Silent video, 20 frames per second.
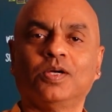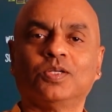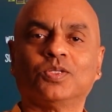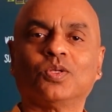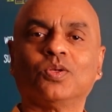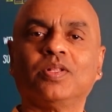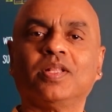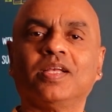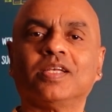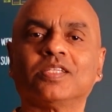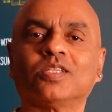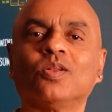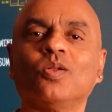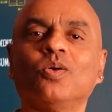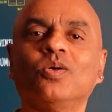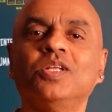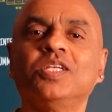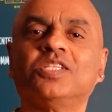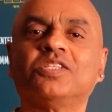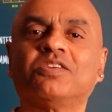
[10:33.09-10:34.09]
So they are
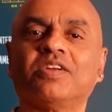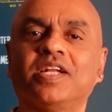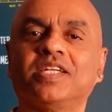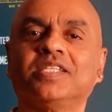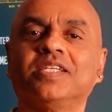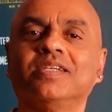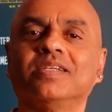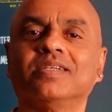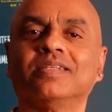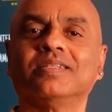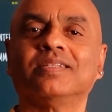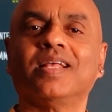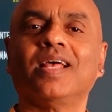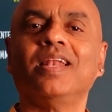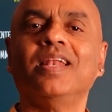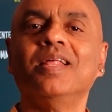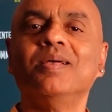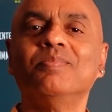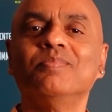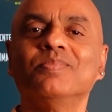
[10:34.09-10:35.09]
slowly stretching their
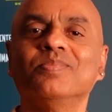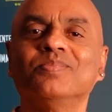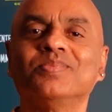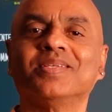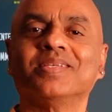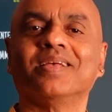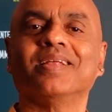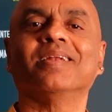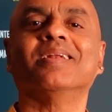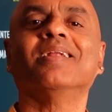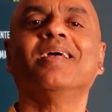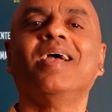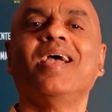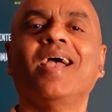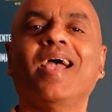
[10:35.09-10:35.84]
limbs and,